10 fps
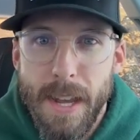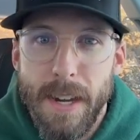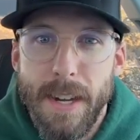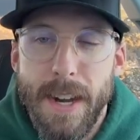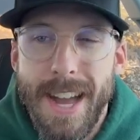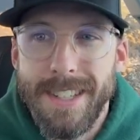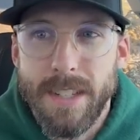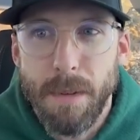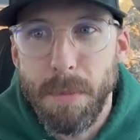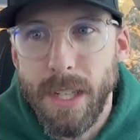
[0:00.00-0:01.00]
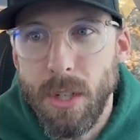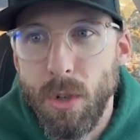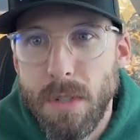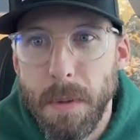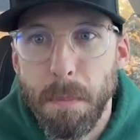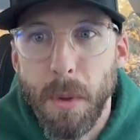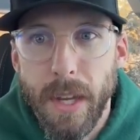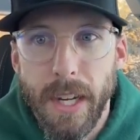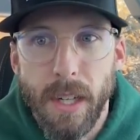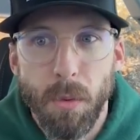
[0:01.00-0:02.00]
as somebody who has been
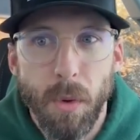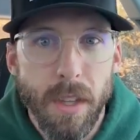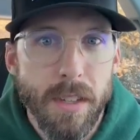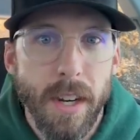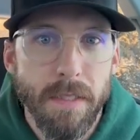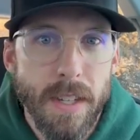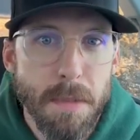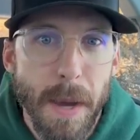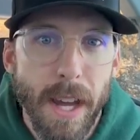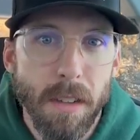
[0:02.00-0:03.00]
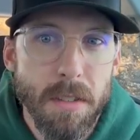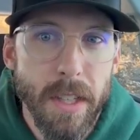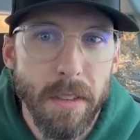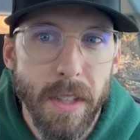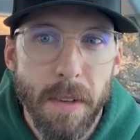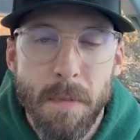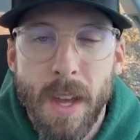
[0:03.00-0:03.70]
playing with a ton of these paddles lately.